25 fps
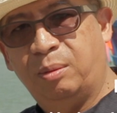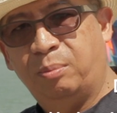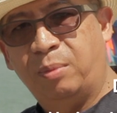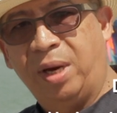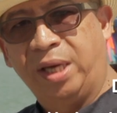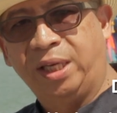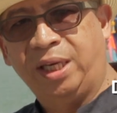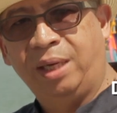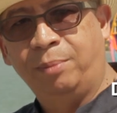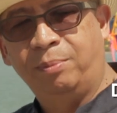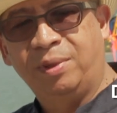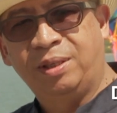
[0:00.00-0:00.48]

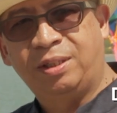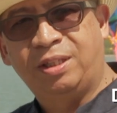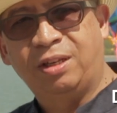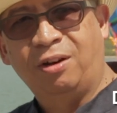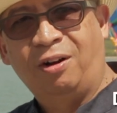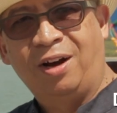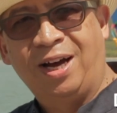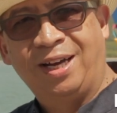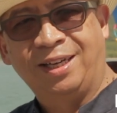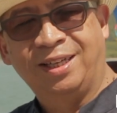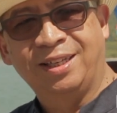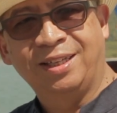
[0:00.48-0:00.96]
My name is
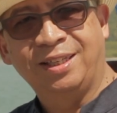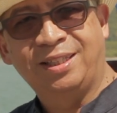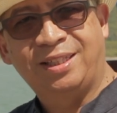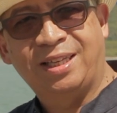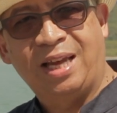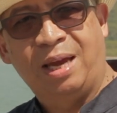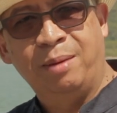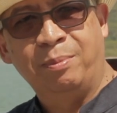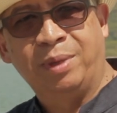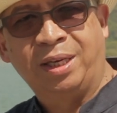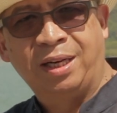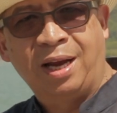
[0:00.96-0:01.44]
Johannes.
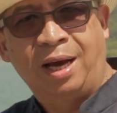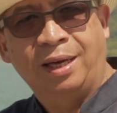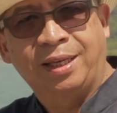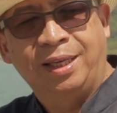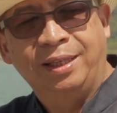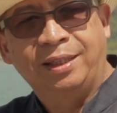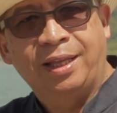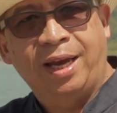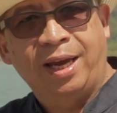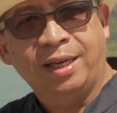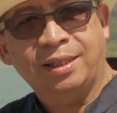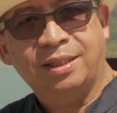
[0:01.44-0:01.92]
I'm an
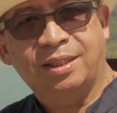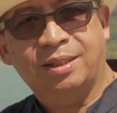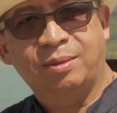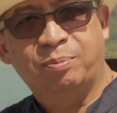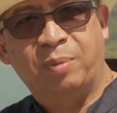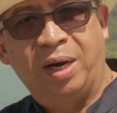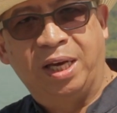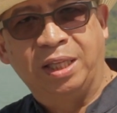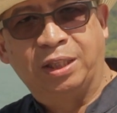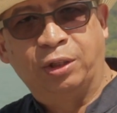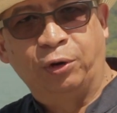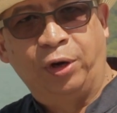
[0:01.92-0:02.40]
architect
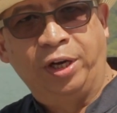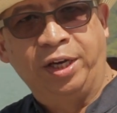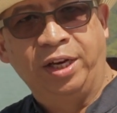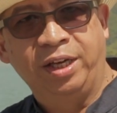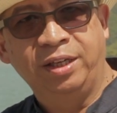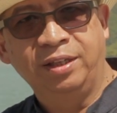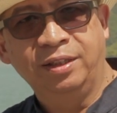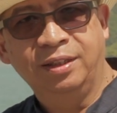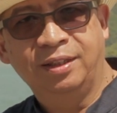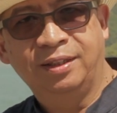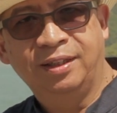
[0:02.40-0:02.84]
by training.